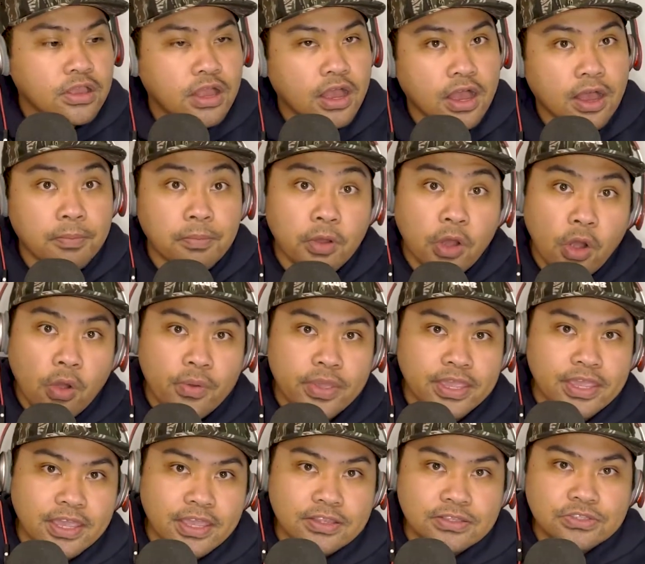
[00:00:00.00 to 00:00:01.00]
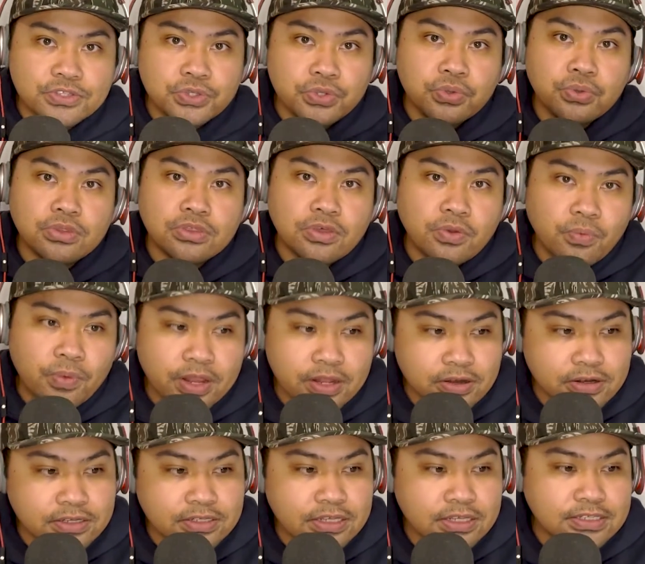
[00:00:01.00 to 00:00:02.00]
going into the
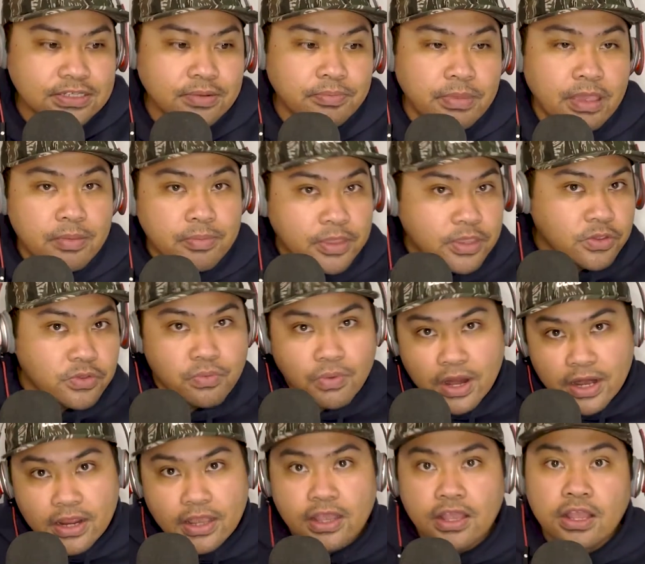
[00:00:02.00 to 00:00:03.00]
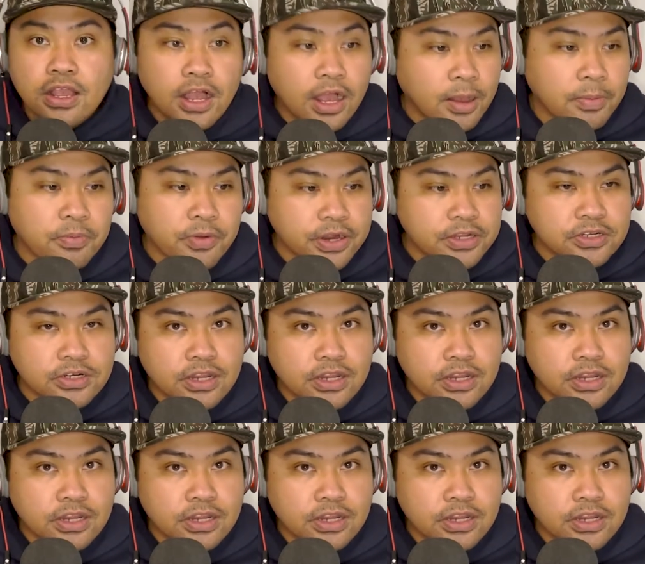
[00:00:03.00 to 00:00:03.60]
winter season. Maybe you want to upgrade your